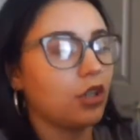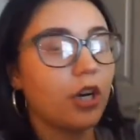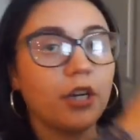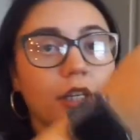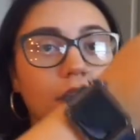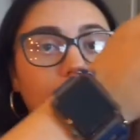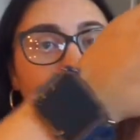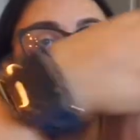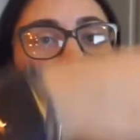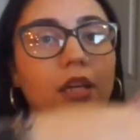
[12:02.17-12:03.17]

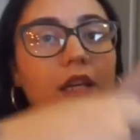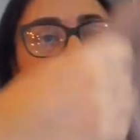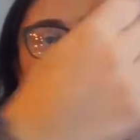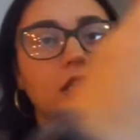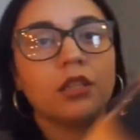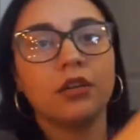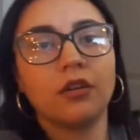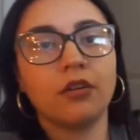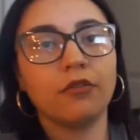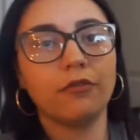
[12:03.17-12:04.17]
cardigan is
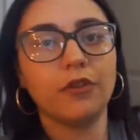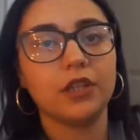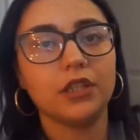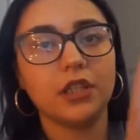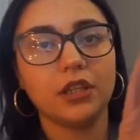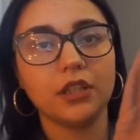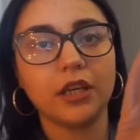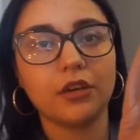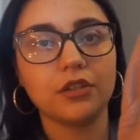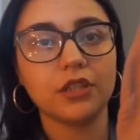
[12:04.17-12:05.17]
fuzzy on
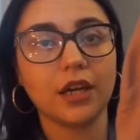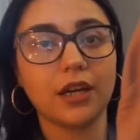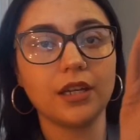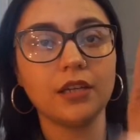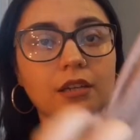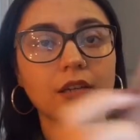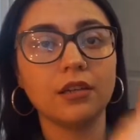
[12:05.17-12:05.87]
the outside